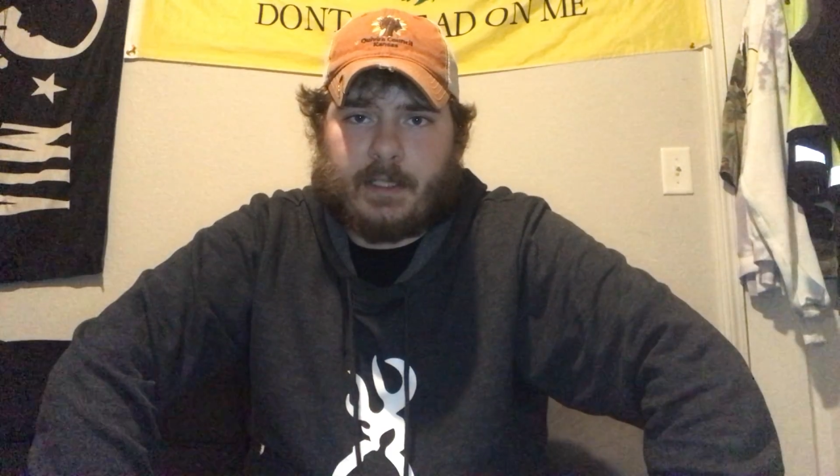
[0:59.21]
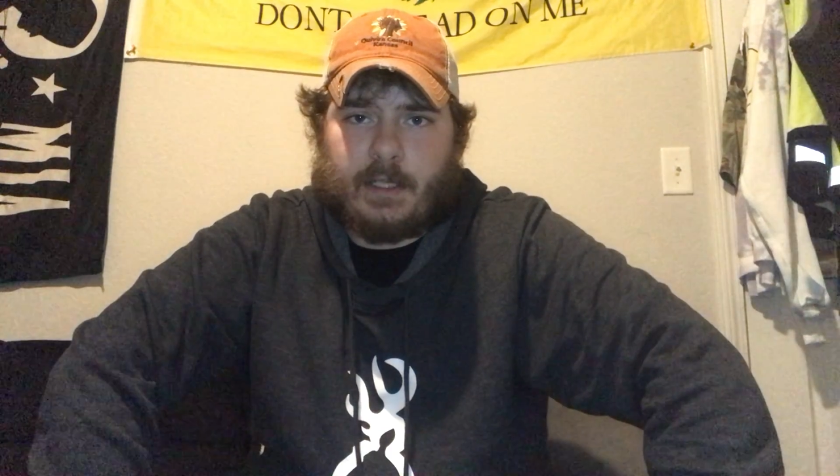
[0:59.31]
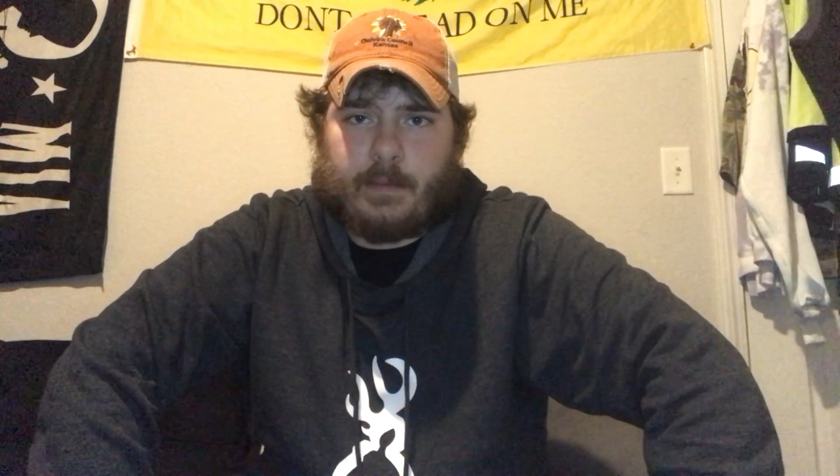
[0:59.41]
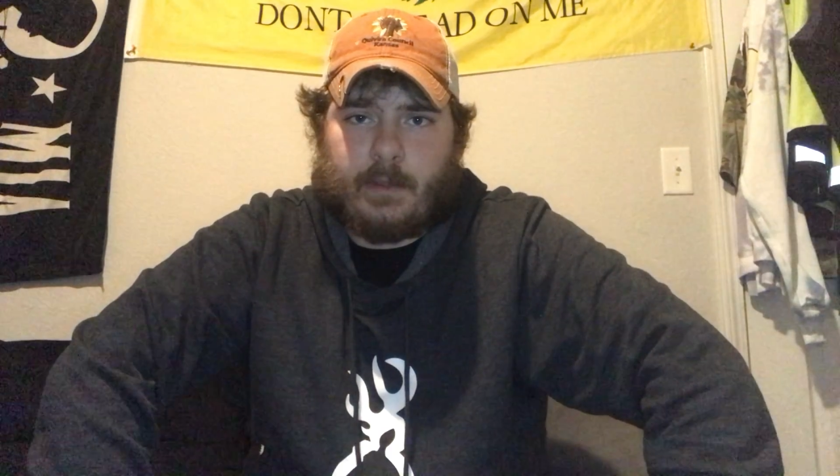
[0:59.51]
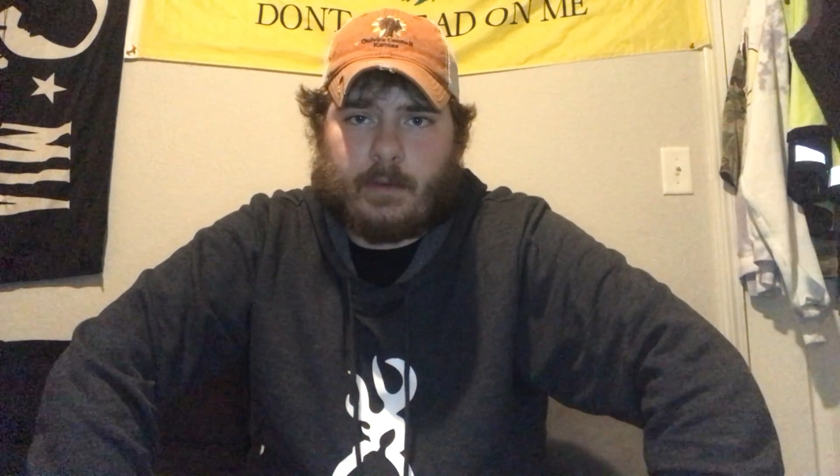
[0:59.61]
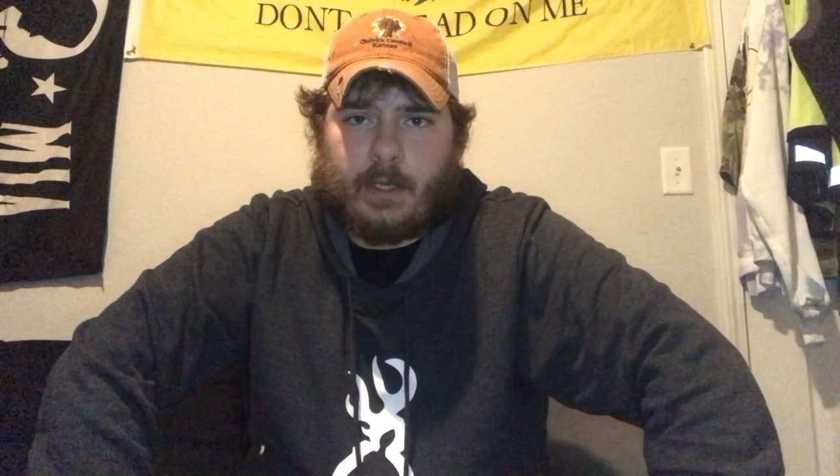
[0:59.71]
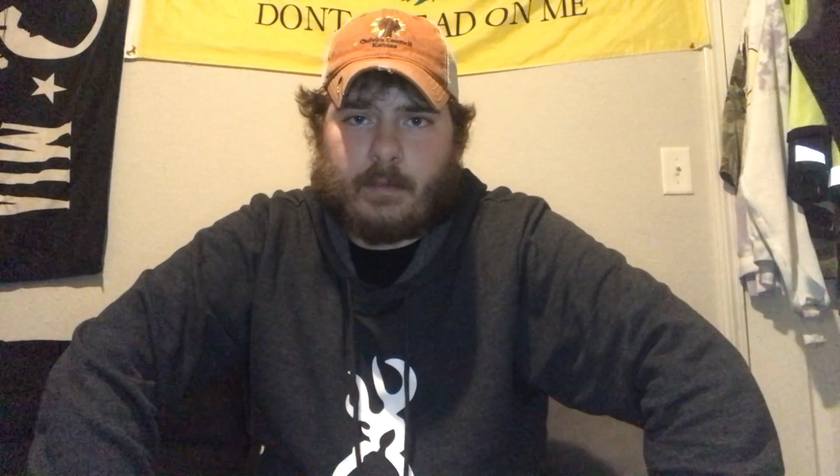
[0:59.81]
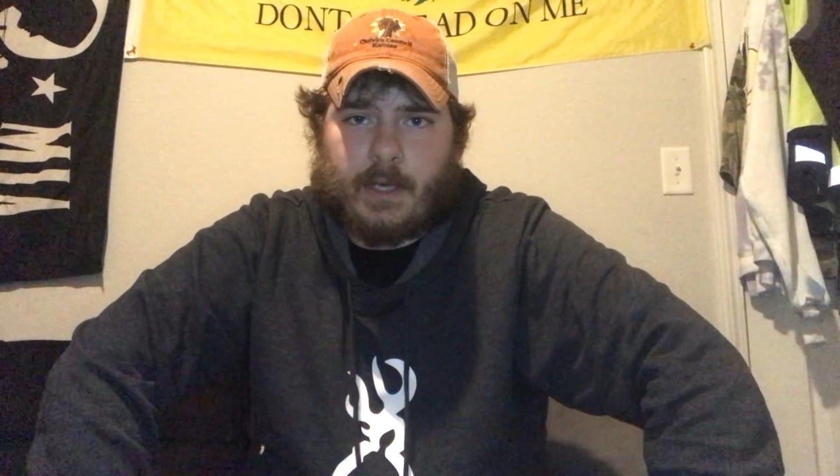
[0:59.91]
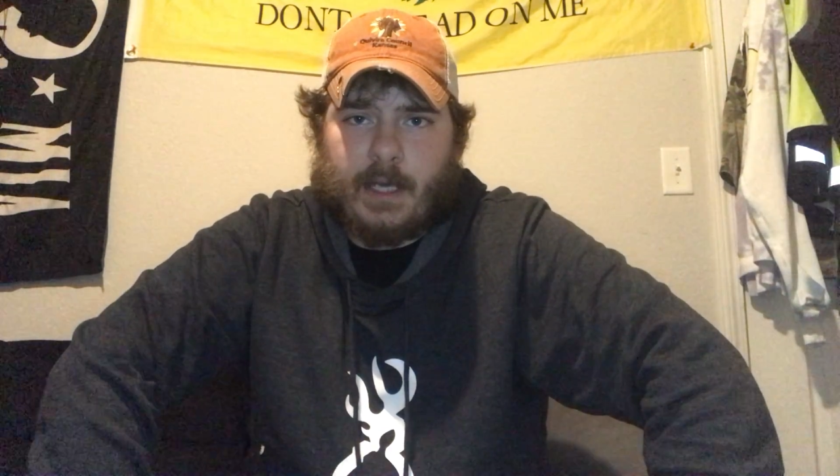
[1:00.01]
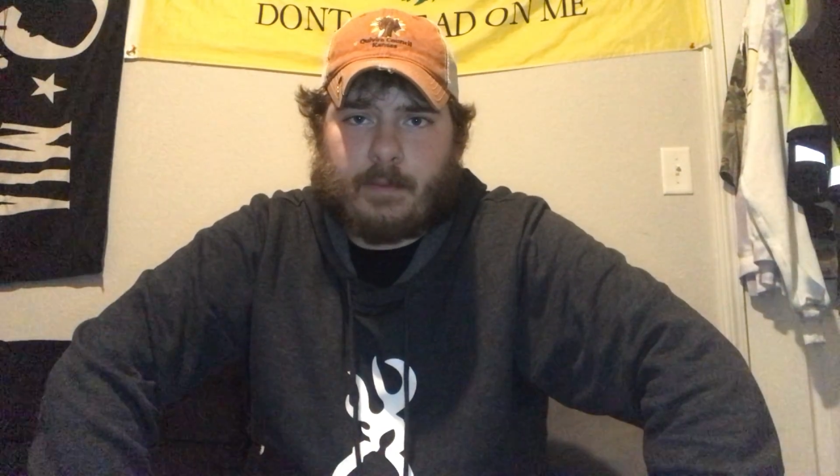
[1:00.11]
keeping one of the
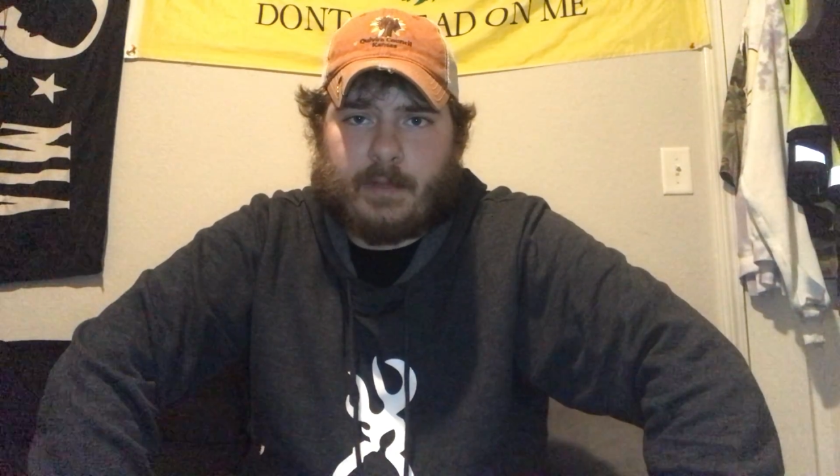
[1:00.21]
pipe